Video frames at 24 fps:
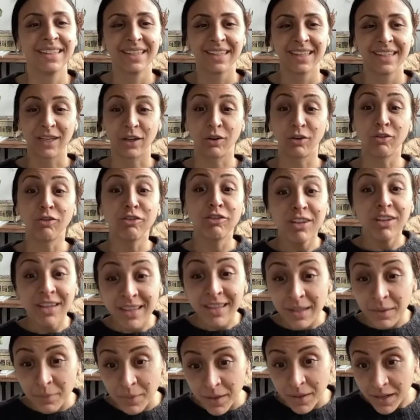They're
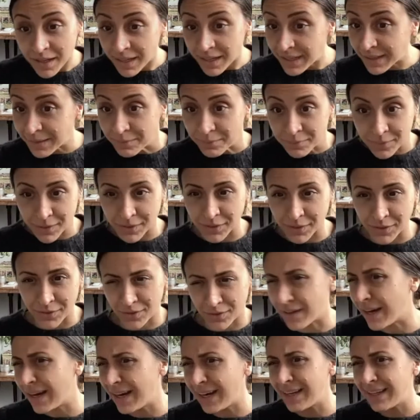really worried I'm going to
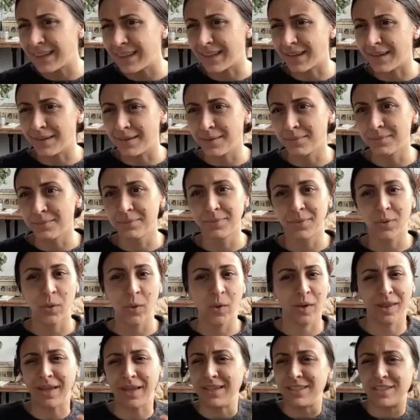grade them
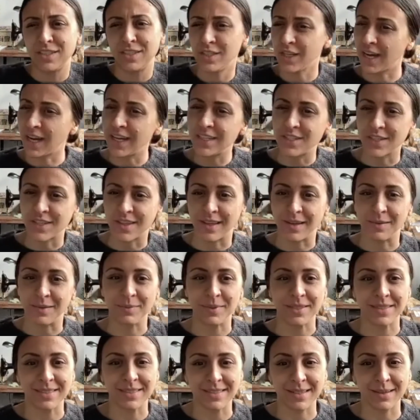or like judge them
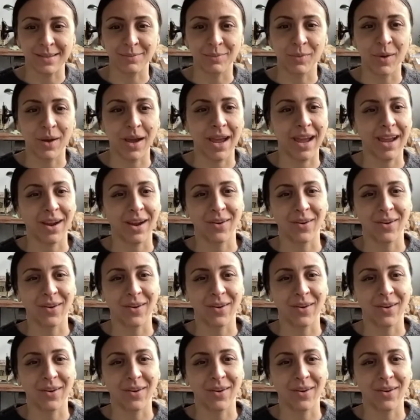in some way,